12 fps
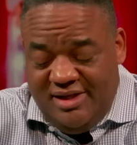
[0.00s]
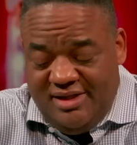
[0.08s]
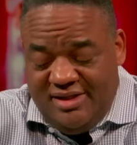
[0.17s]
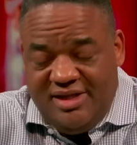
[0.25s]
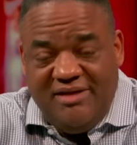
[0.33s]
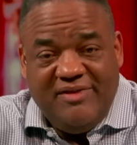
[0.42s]

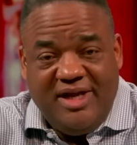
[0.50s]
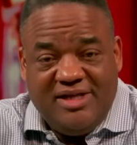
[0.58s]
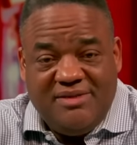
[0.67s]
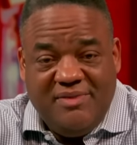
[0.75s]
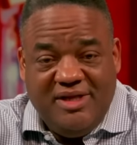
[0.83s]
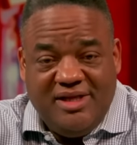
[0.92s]
Stephen A.
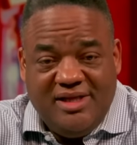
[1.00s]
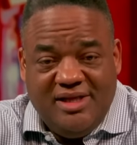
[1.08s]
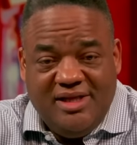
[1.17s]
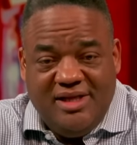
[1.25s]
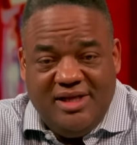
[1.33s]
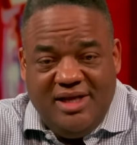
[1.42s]
Smith
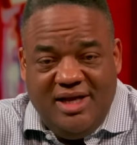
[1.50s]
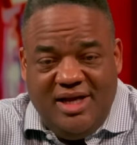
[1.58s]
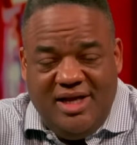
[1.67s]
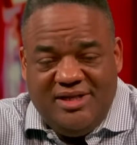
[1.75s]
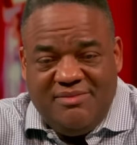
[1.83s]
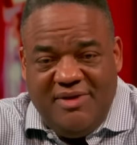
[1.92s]

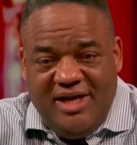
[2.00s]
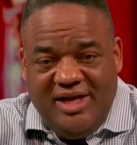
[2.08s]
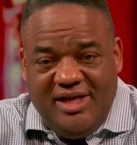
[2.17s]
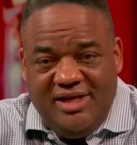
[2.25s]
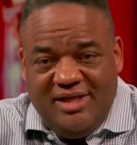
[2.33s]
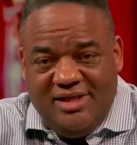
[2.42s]
has
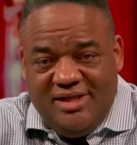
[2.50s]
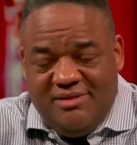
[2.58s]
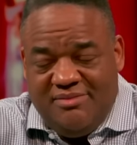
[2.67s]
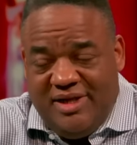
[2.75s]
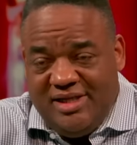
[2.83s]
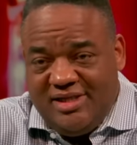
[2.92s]
made
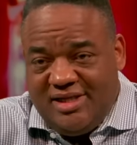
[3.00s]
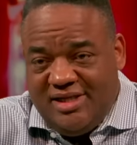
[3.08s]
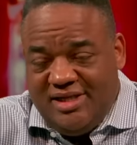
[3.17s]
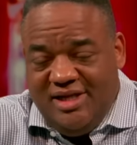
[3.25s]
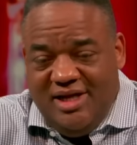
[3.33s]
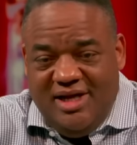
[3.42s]
that
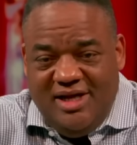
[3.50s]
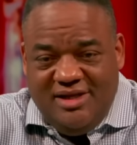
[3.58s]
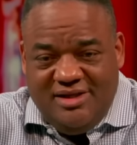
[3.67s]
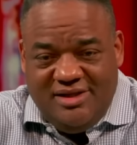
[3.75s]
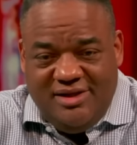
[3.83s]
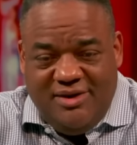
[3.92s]
basically,
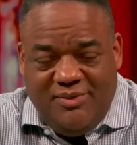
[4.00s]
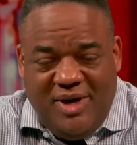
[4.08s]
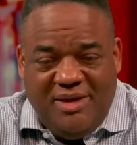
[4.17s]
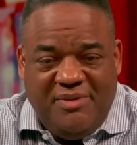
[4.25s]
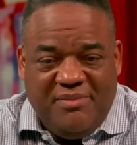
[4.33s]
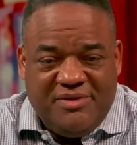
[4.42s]
you know,
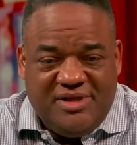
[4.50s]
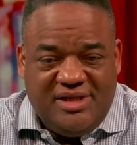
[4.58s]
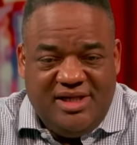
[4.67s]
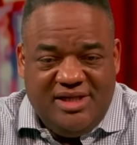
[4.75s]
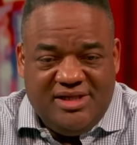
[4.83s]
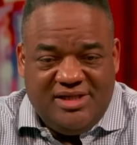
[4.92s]
white people
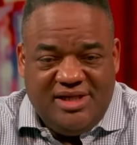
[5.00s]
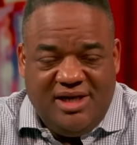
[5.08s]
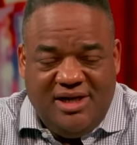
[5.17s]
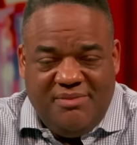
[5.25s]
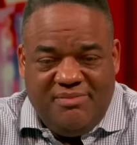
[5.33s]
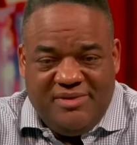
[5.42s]
just need to
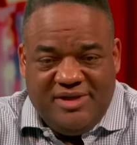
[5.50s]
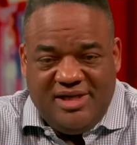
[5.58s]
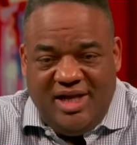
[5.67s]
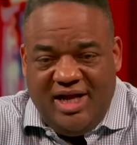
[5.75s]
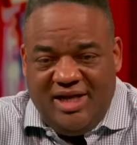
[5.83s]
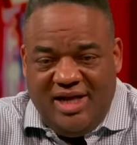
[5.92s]
shut up and
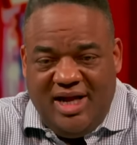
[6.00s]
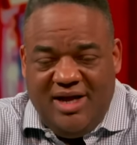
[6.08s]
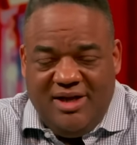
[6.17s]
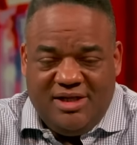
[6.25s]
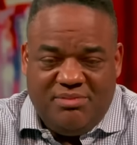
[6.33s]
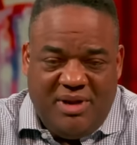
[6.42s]
stand
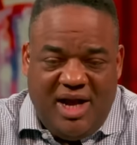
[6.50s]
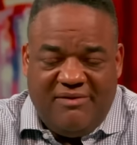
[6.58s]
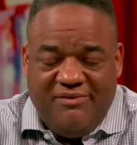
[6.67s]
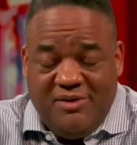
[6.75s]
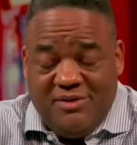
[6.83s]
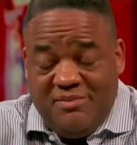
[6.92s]
down. It's
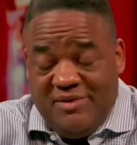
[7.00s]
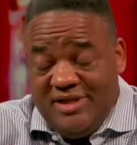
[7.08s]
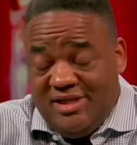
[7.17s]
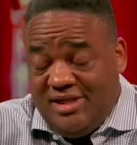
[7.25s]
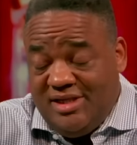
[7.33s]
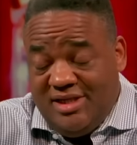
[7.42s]
black folks'
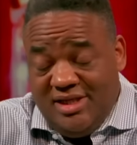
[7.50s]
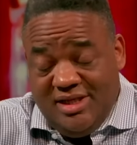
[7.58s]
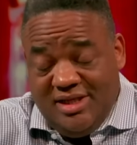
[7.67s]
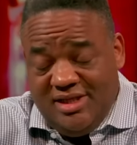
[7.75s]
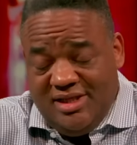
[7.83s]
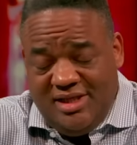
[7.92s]
business. And
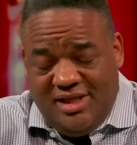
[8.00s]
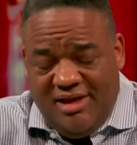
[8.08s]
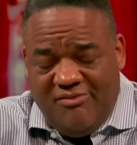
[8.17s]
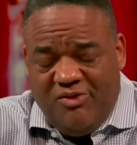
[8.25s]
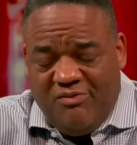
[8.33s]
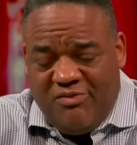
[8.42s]
the
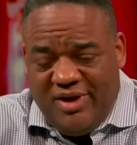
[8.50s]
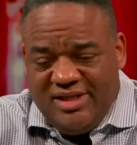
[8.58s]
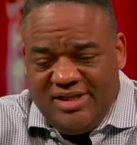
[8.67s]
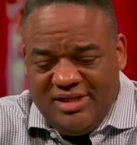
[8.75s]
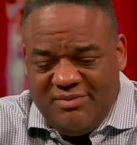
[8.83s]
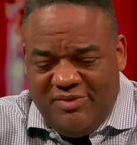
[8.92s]
level of
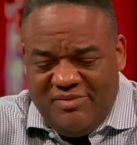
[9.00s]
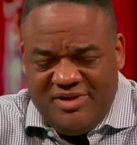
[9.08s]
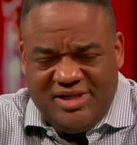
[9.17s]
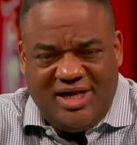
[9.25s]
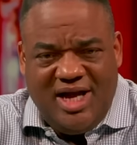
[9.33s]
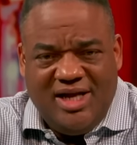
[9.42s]
racism we've
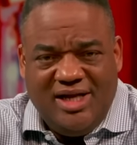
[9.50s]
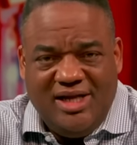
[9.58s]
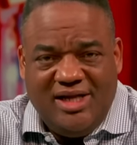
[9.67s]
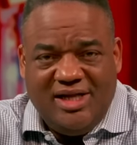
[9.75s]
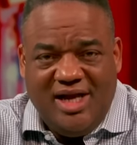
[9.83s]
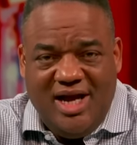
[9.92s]
just kind of
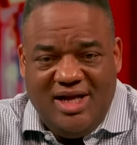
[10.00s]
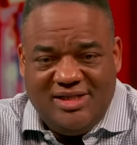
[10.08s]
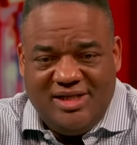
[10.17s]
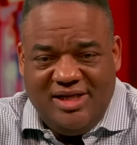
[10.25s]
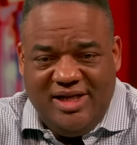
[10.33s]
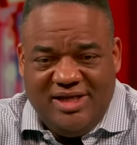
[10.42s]

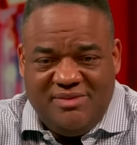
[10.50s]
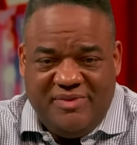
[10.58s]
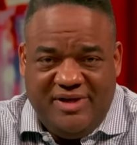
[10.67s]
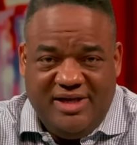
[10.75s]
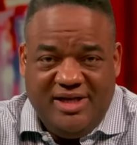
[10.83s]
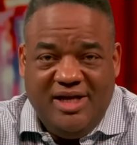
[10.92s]
legalized at
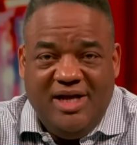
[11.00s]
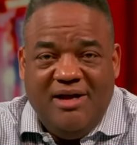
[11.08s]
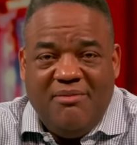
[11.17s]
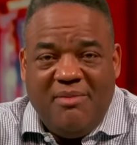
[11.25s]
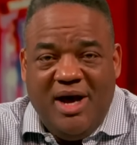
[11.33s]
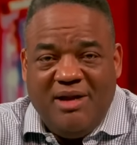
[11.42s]
ESPN,
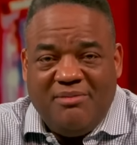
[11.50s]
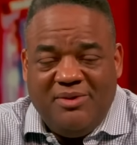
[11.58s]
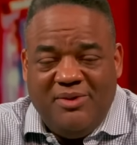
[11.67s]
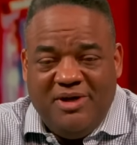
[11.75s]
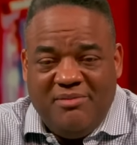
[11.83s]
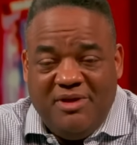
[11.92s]

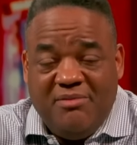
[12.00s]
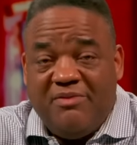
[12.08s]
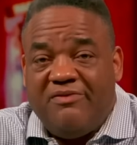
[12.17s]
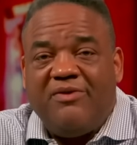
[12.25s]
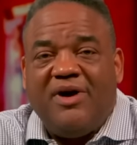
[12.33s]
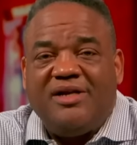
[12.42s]
mind-blowing to me.
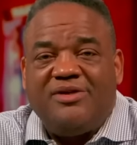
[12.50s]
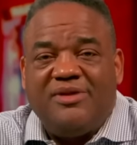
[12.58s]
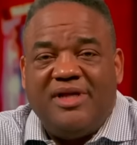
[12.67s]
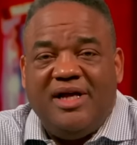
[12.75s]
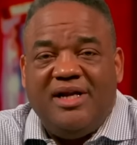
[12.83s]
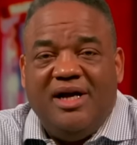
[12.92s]
Before I do
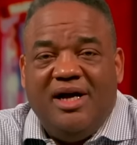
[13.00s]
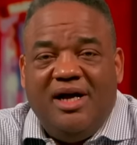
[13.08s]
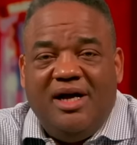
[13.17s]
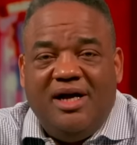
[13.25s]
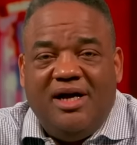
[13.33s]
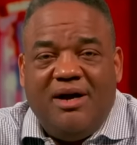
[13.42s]
that,
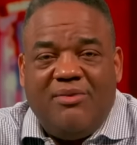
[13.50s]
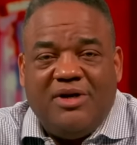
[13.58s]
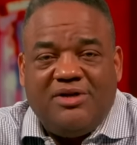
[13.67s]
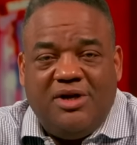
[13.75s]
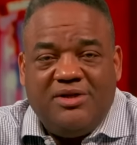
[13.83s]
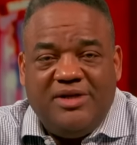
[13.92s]
I
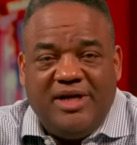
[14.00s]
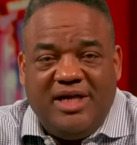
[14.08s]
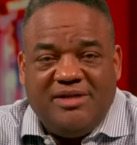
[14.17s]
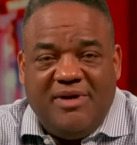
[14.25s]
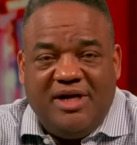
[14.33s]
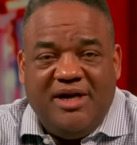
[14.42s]
want to talk to you
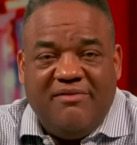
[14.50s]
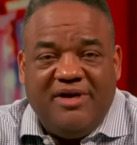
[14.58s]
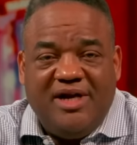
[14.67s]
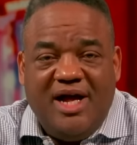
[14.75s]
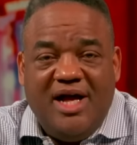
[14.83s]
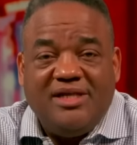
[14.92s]
guys about
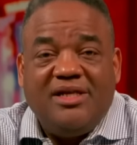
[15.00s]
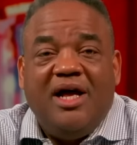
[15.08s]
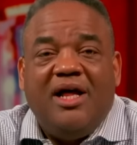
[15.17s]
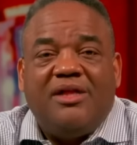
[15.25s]
Covenant Eyes.